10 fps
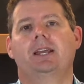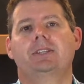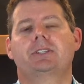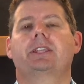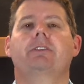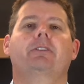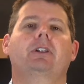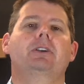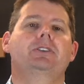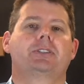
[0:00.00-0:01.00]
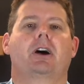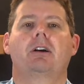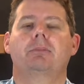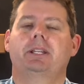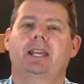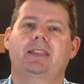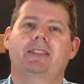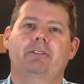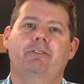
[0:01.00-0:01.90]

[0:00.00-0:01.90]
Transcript: So they follow Simon and they